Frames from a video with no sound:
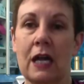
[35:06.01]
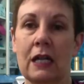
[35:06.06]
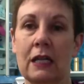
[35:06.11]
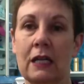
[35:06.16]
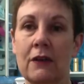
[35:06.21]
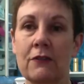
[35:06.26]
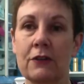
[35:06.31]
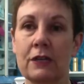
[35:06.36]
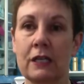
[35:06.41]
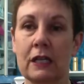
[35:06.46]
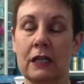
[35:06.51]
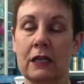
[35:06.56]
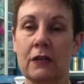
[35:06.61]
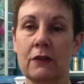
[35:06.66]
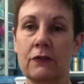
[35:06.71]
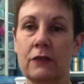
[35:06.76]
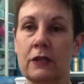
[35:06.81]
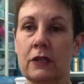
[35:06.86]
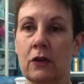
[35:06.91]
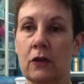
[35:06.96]
I love it. I
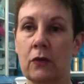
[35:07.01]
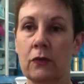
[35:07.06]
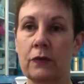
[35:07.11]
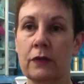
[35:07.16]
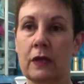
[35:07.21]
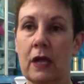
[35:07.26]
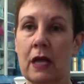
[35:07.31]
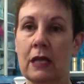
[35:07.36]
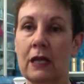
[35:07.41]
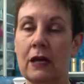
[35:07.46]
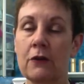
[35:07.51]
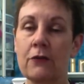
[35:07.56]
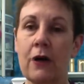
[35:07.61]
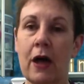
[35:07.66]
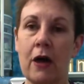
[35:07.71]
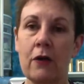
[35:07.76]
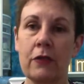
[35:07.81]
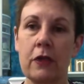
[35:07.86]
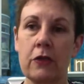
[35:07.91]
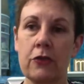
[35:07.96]
love you know I
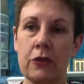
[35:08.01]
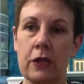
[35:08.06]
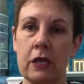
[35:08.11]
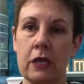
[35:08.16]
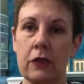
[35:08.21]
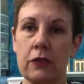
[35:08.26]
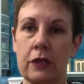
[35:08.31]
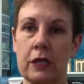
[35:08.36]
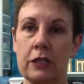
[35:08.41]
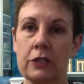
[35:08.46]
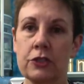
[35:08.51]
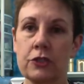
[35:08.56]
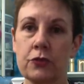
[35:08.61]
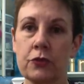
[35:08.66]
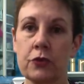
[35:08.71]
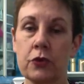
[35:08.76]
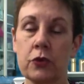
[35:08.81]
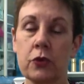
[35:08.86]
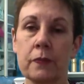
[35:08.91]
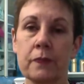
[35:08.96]
love how they think things
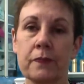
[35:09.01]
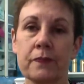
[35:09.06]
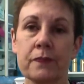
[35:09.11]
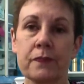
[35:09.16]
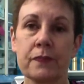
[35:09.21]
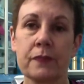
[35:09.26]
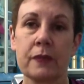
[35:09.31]
through